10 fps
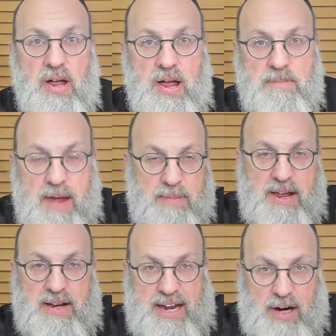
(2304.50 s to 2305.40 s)

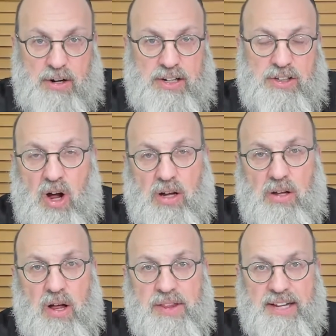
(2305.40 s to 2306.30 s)
Maybe an Ir
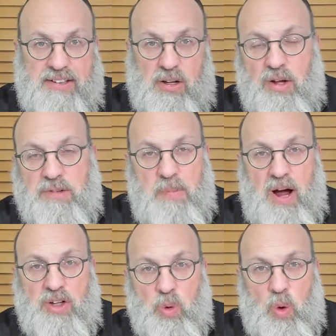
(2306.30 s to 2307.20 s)
that's close
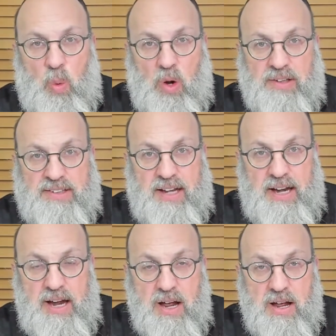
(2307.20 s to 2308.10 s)
by to a walled
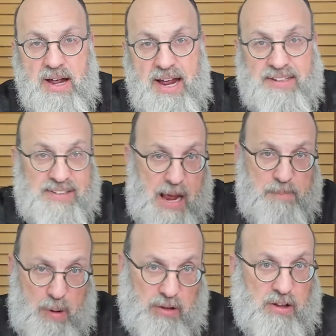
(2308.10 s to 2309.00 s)
city is
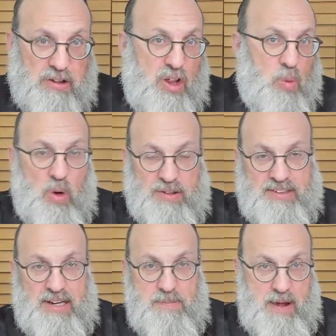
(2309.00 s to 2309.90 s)
not bottled to the walled
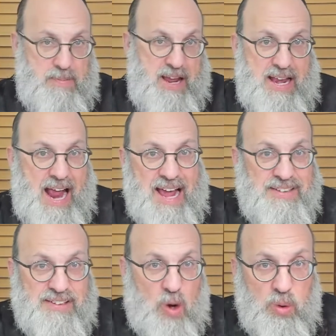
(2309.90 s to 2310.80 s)
city. Maybe it
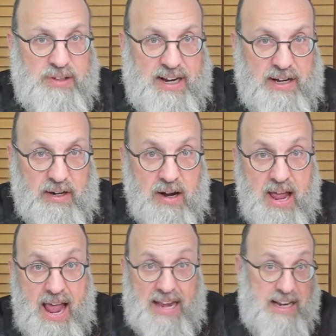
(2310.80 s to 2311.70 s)
has its own din.
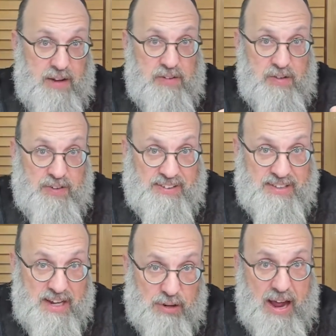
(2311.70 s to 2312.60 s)
And even if it's
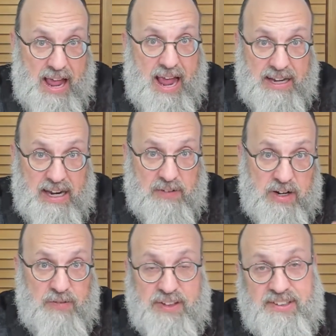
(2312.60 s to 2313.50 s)
nira, and even
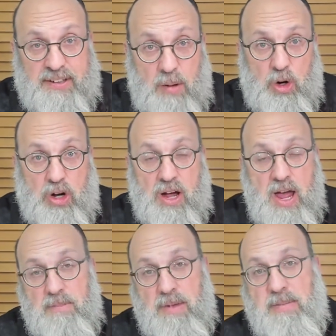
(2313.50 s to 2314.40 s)
if it's samuch,
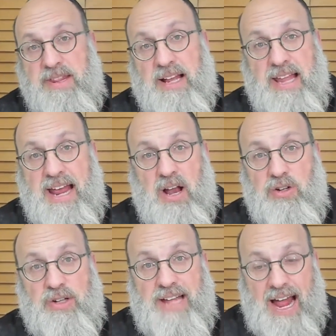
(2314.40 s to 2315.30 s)
maybe they lay it on
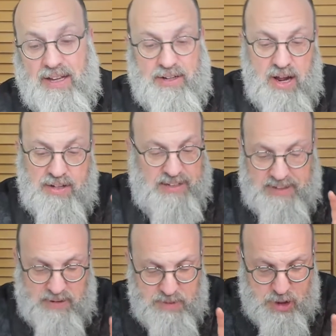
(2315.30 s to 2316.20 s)
your dalid.
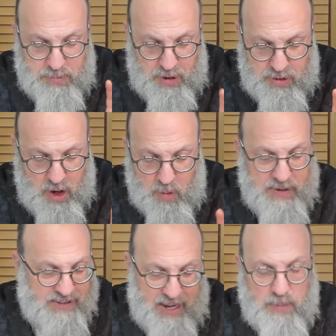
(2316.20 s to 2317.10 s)
Says the Mishnah no,
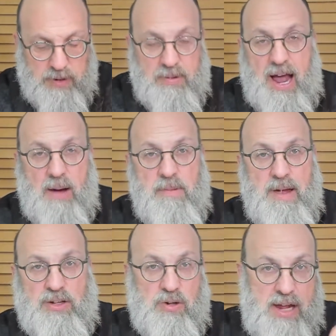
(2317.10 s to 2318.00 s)
that's not what the Mechavim
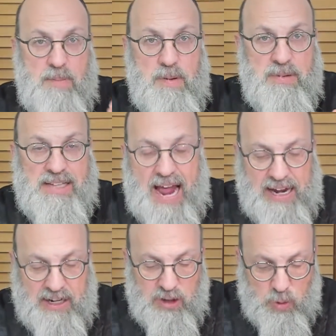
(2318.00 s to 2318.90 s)
meant. You can't be
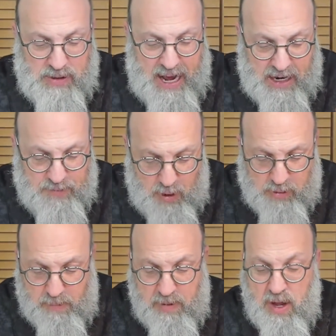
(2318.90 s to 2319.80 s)
medayik in the word
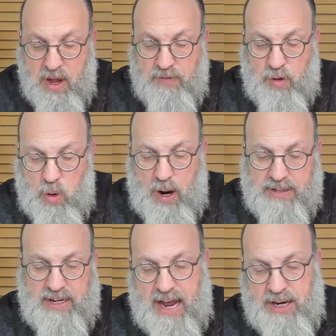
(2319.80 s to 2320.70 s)
hakfarim. For who
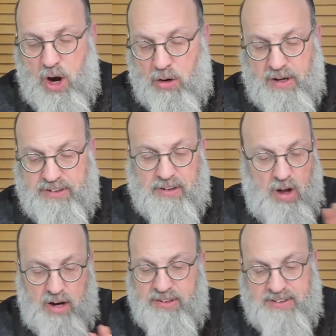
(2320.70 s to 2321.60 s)
adin ayoros?
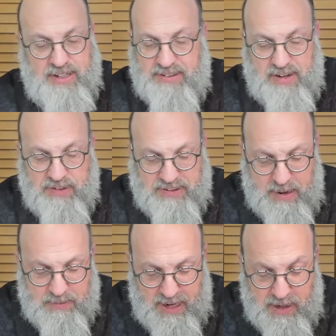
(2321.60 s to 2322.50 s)
Large cities have the
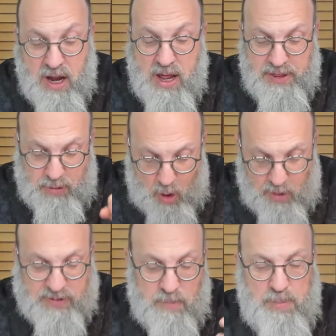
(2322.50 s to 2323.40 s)
same din. They're
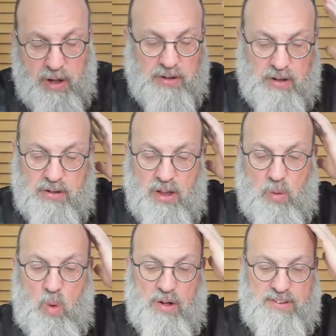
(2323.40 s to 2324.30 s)
also bottled to the
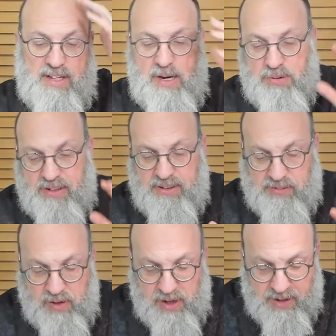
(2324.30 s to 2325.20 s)
walled city. Brings this
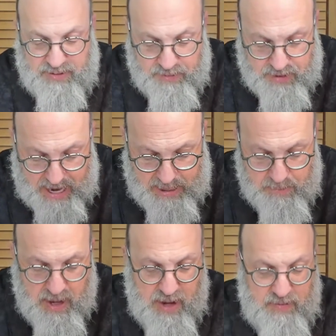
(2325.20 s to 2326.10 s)
from the Nusif
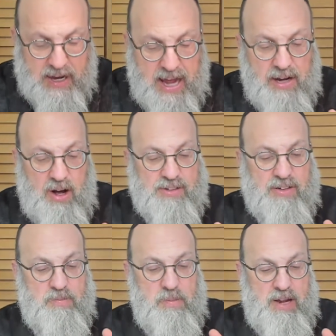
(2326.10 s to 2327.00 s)
Chaim, the Chen
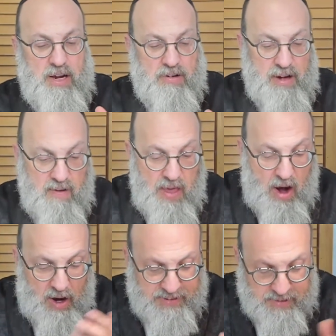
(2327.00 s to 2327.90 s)
Kasav b'Meiri.
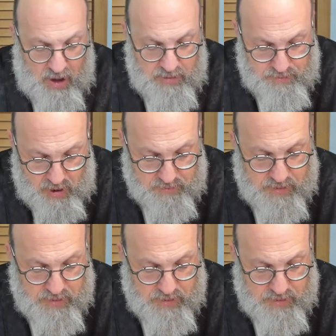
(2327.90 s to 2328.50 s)
Ice cotton vav.